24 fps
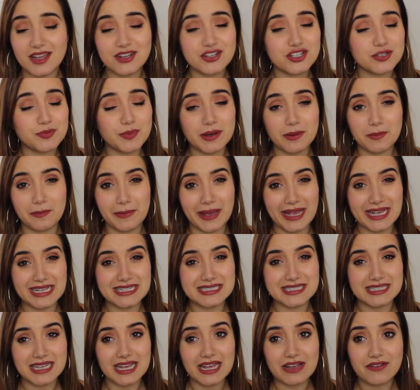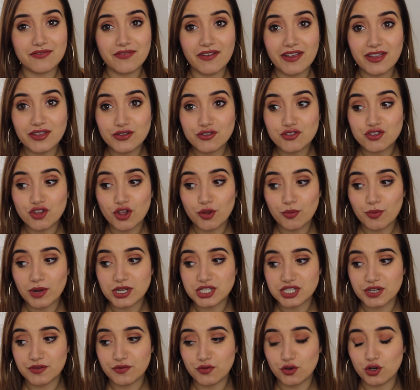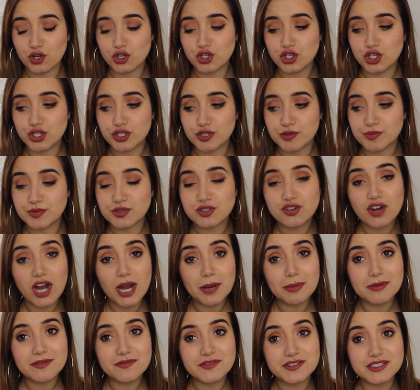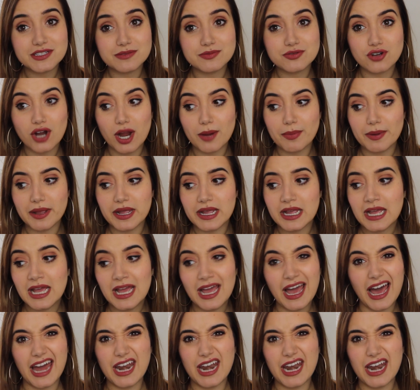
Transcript: It's just been amazing. Thank you so much if you're a new subscriber for subscribing